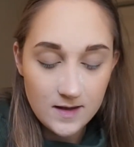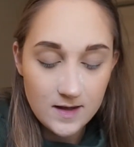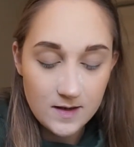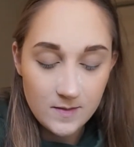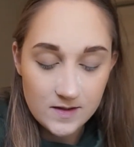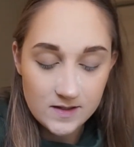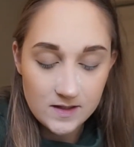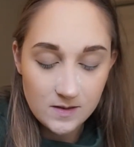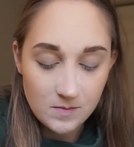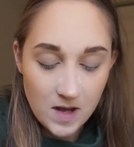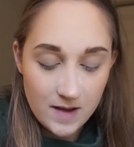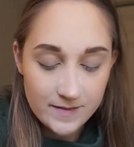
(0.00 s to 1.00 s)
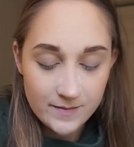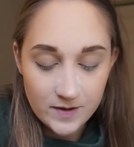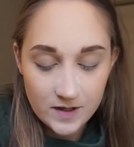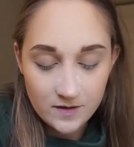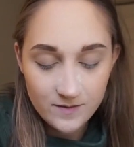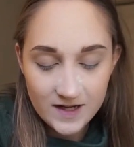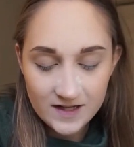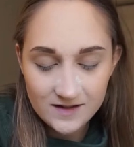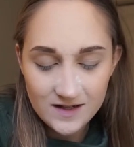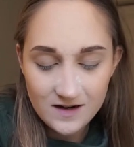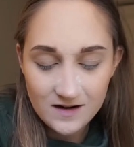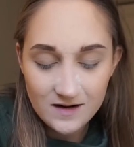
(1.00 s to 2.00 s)
This is the Bobbi Brown
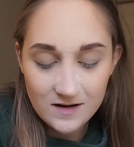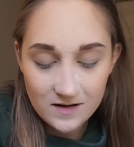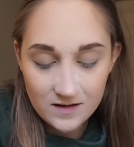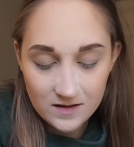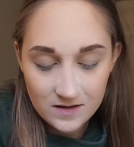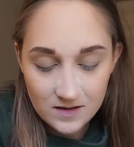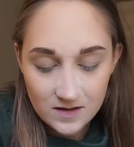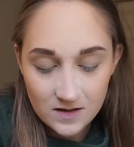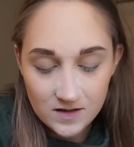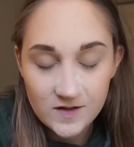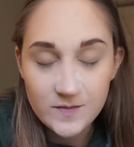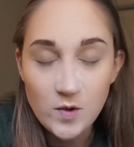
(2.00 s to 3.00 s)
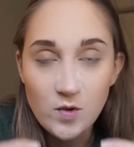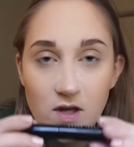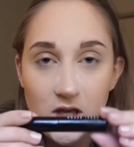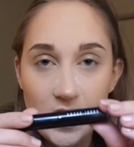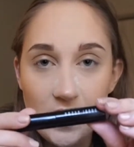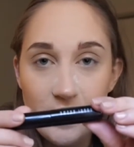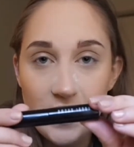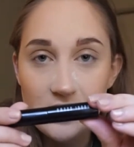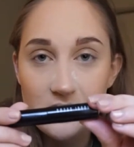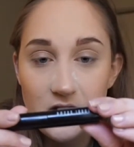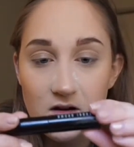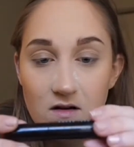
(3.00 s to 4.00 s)
mascara. Smokey Eye
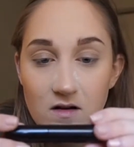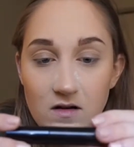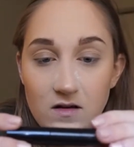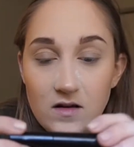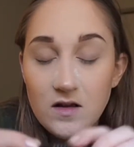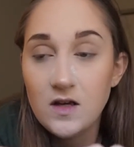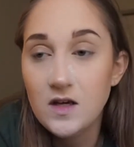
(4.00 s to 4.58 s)
mascara.